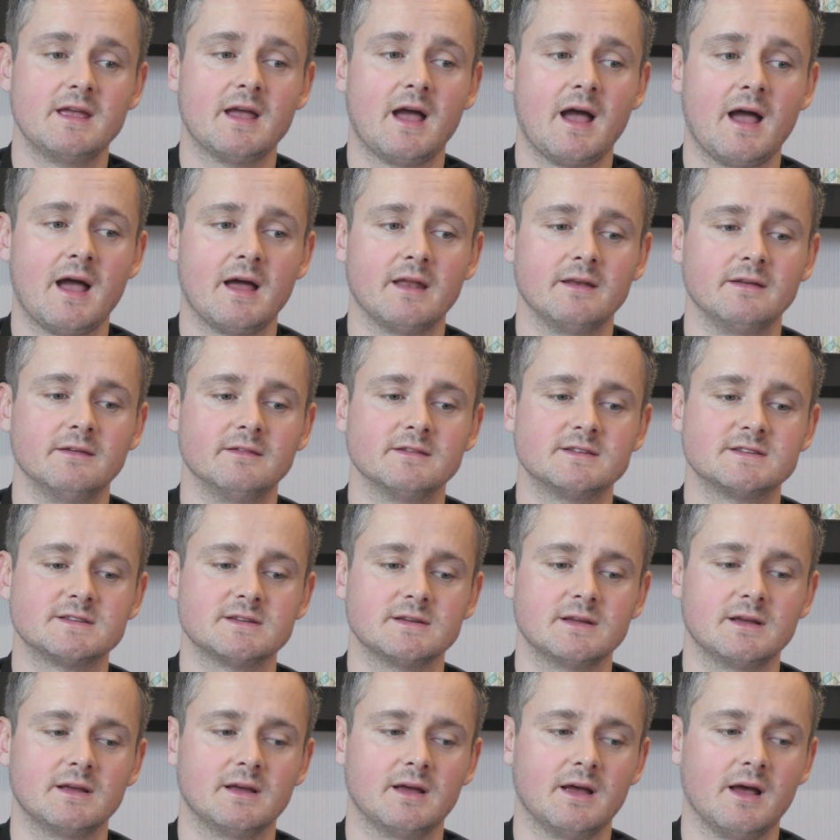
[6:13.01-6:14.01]
and
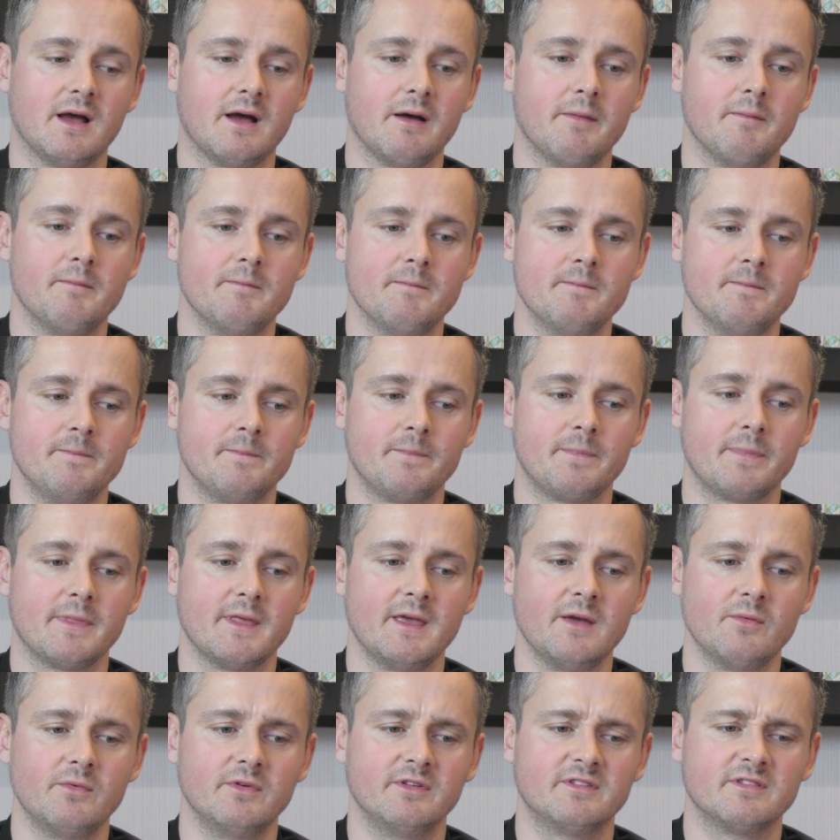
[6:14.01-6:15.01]
um,
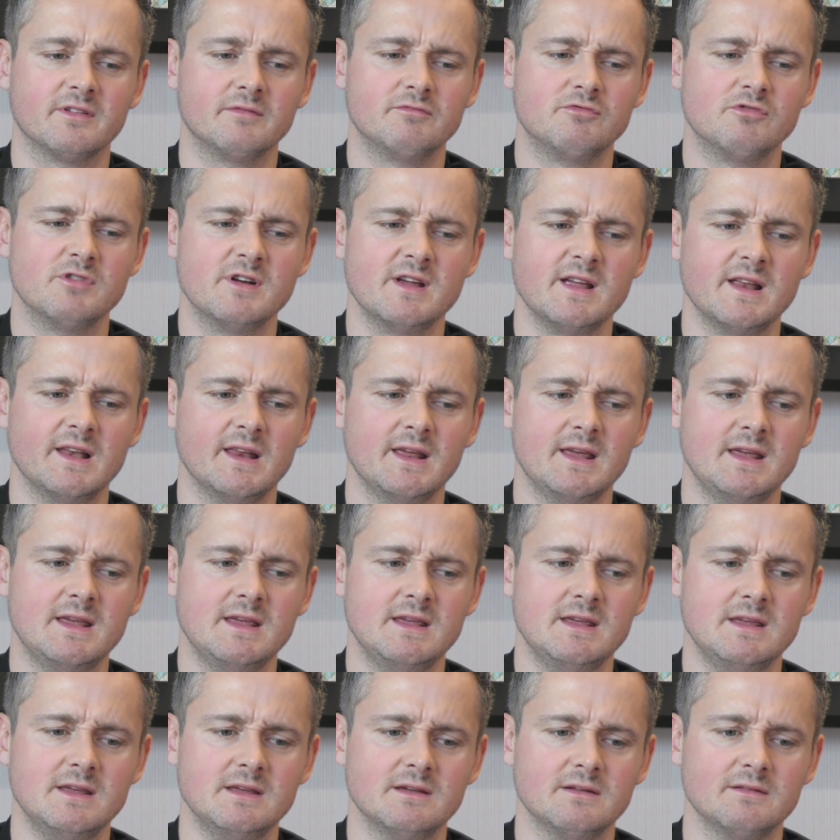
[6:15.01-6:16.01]
it was a
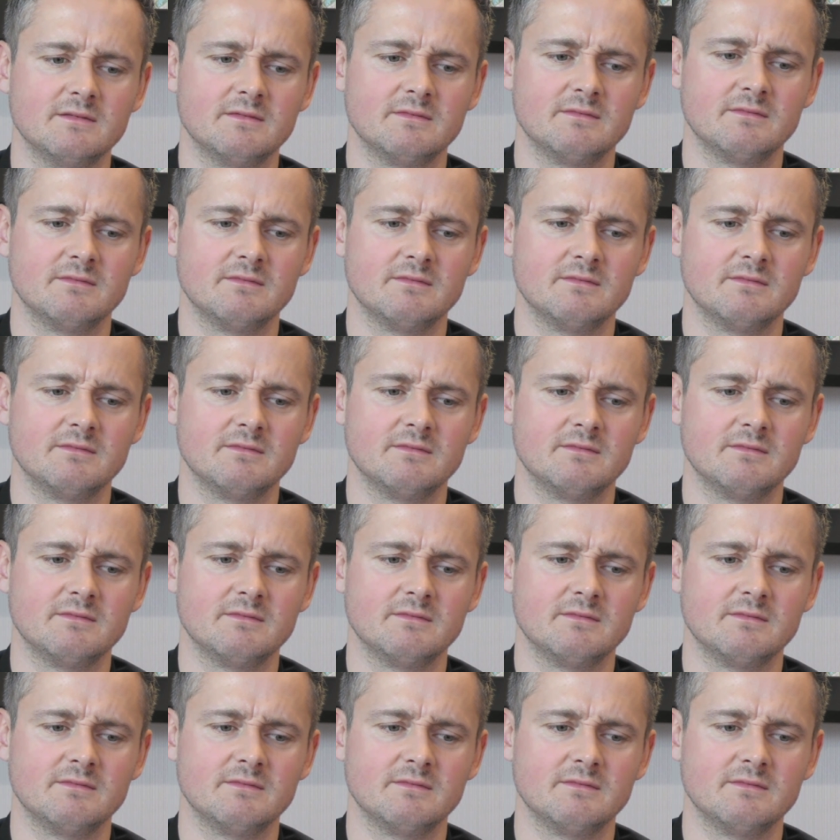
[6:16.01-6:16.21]
really,